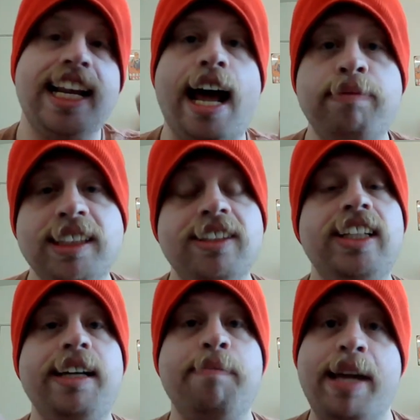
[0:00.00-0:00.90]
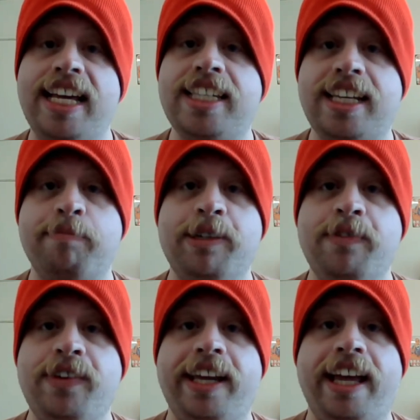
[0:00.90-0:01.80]
an absolutely amazing
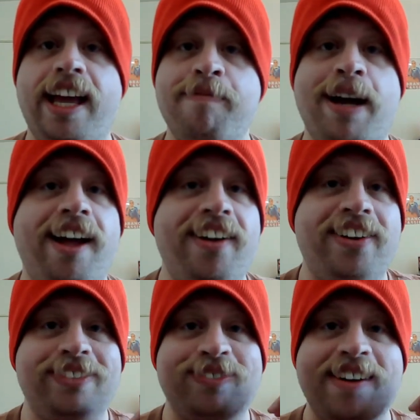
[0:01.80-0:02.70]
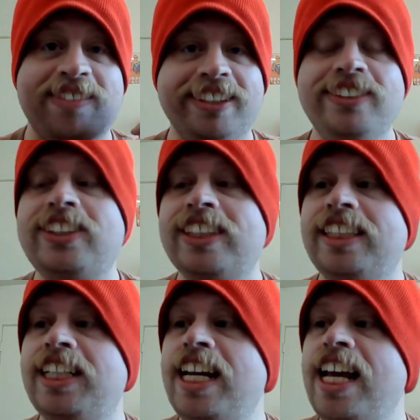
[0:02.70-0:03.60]
movie about
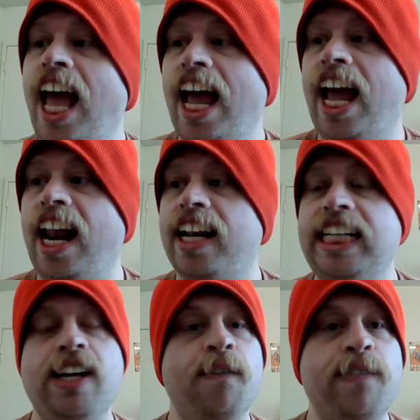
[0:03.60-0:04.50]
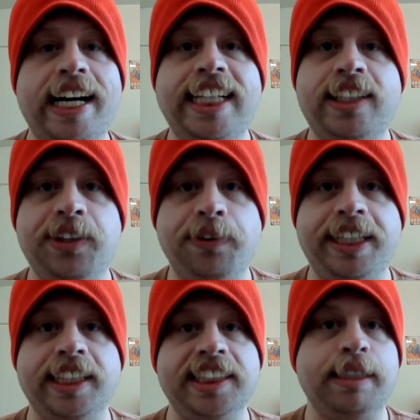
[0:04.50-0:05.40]
revolution and, you know, fighting
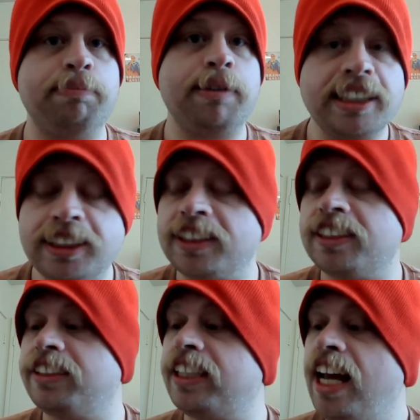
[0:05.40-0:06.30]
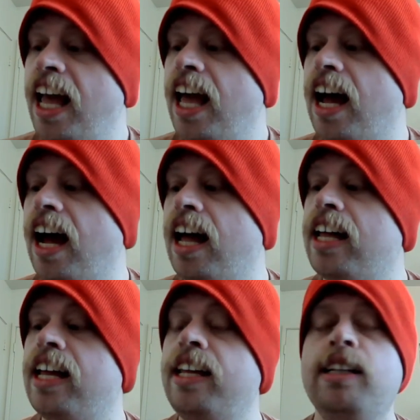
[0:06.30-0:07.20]
colonialist oppressors.
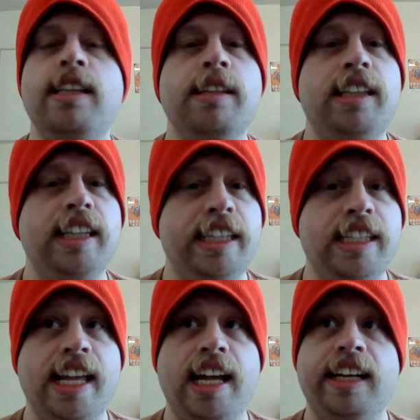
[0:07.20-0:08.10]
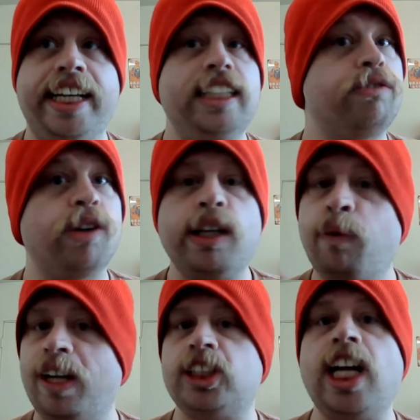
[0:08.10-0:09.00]
Like, it's really
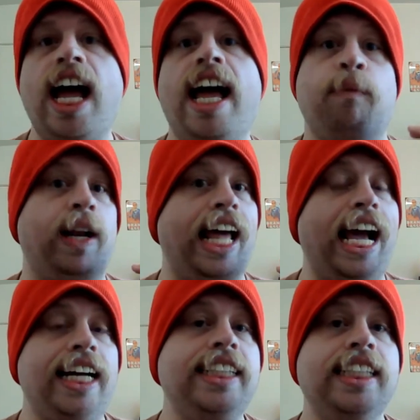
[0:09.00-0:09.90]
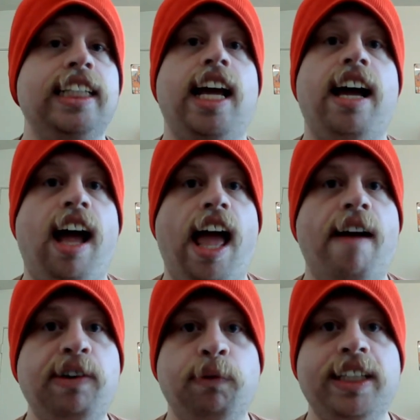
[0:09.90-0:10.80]
well shot, well acted.
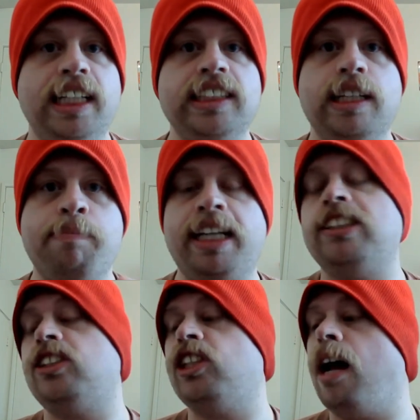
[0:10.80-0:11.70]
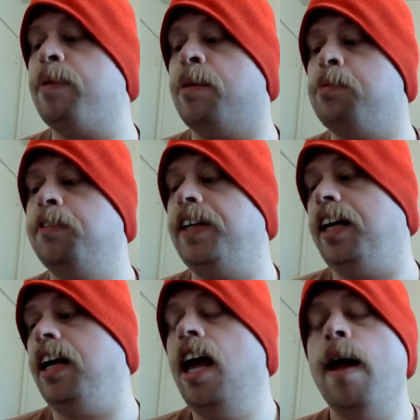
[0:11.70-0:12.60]
Everyone does an amazing job in the
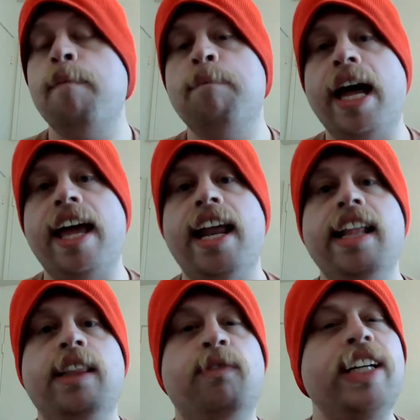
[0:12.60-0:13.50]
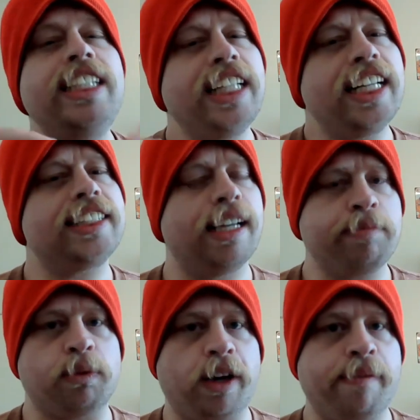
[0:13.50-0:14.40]
movie. But the reason that it's
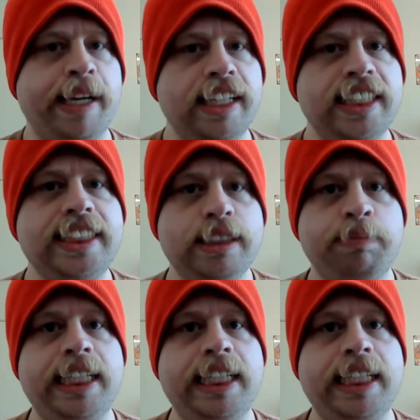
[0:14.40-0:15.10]
number one on my list is